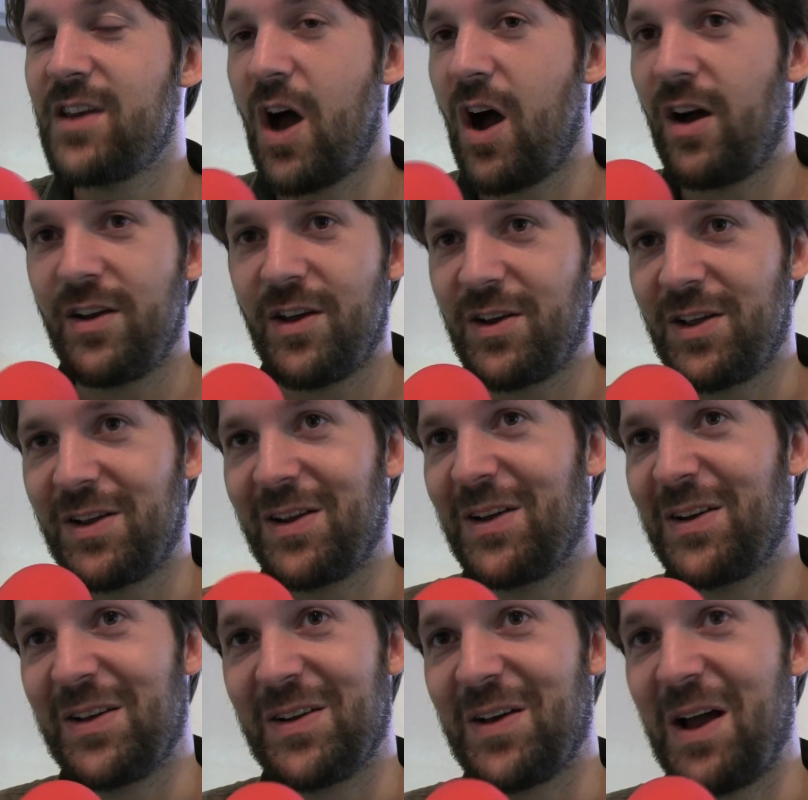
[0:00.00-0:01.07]
No.
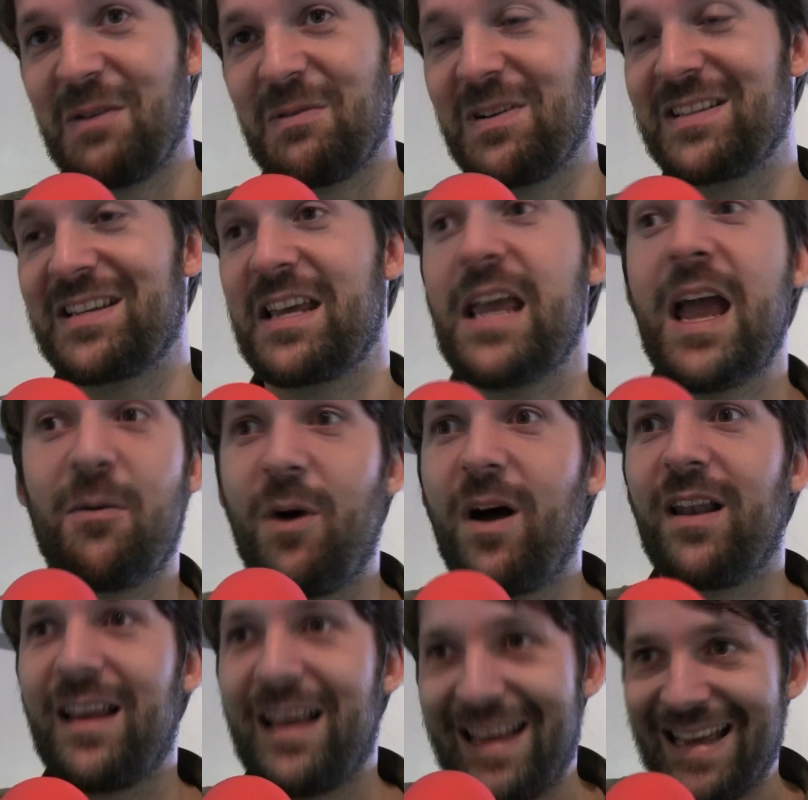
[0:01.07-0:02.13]
I was. Yeah,
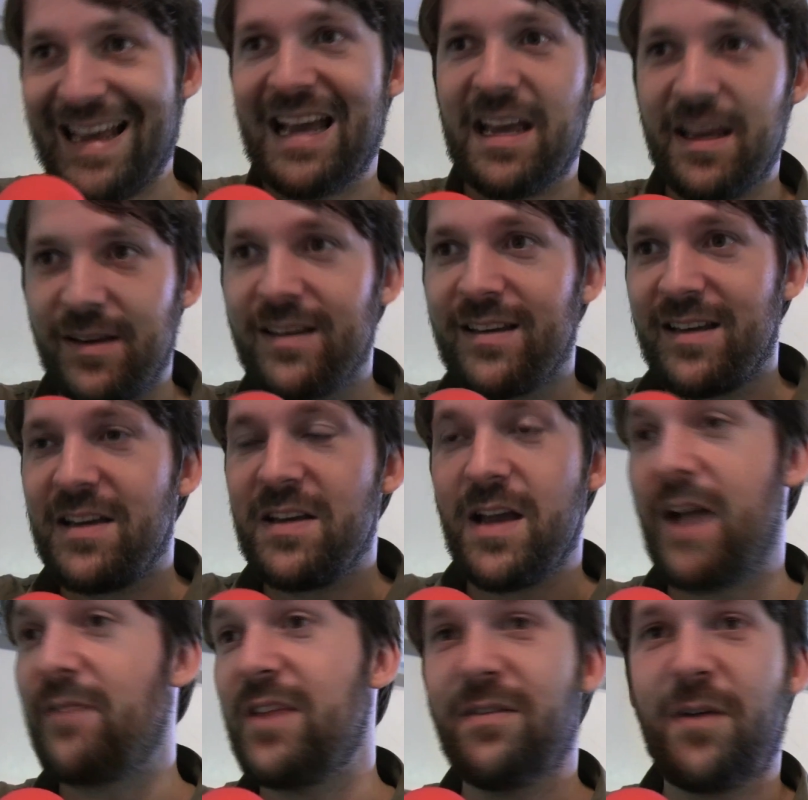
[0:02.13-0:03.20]
well,
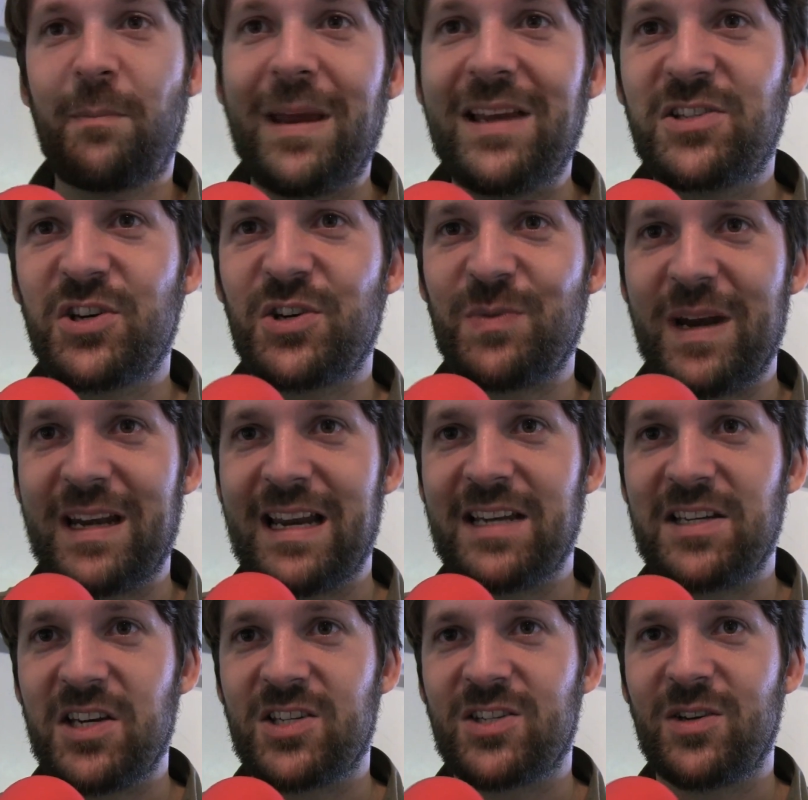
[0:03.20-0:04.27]
I've never been to the red
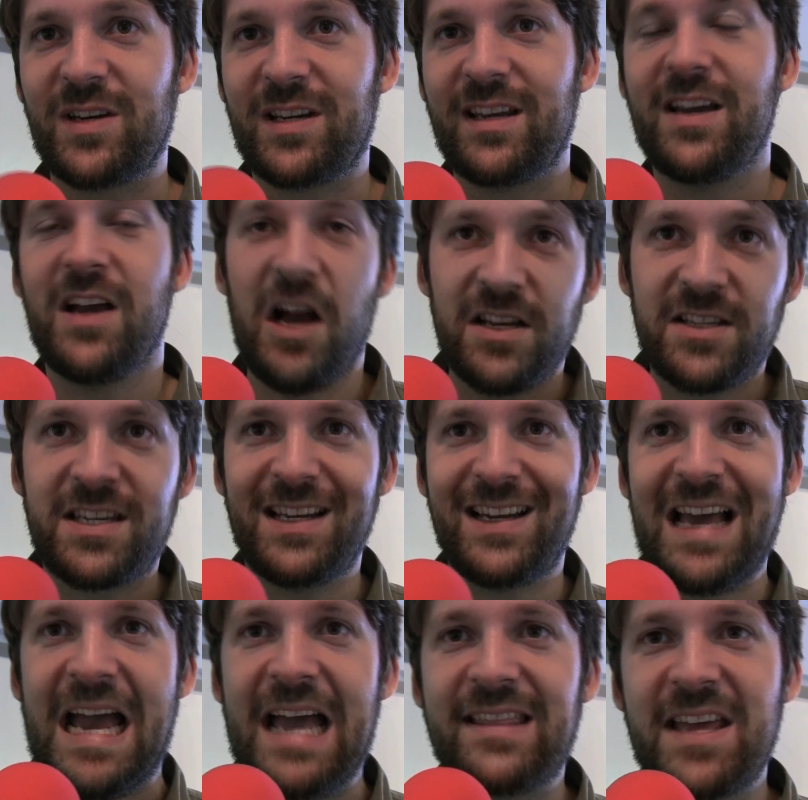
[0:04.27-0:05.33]
light district
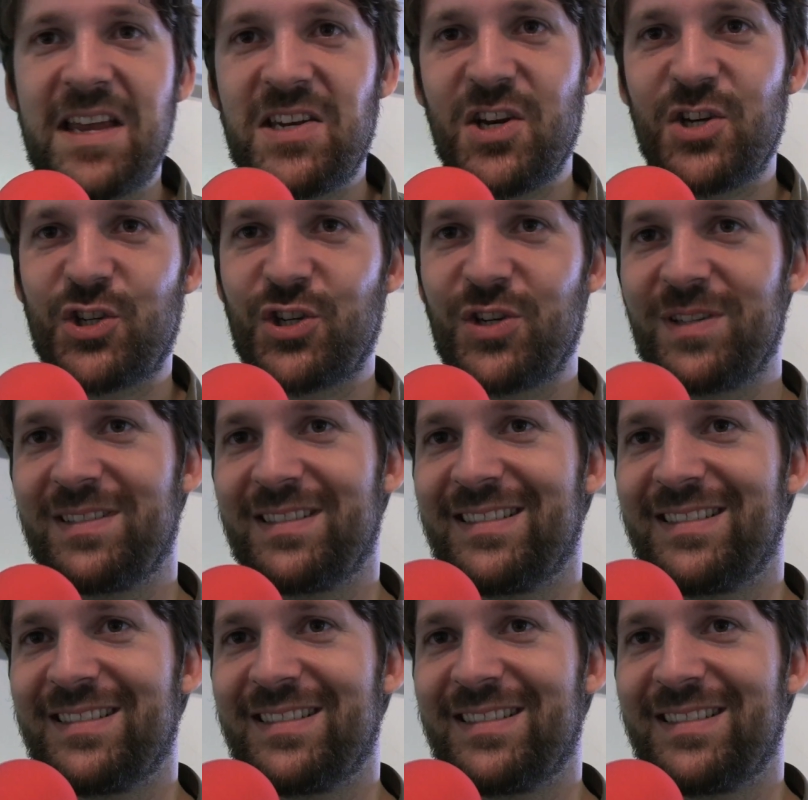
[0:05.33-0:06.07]
until I had that dish.